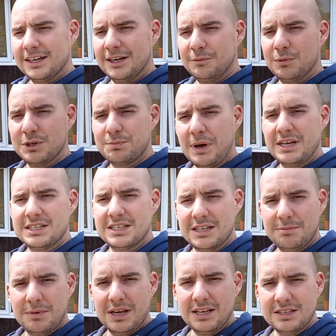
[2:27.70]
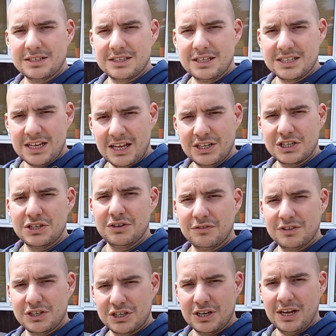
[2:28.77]
which basically means the tension of
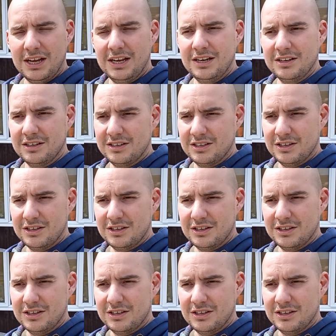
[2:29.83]
the chain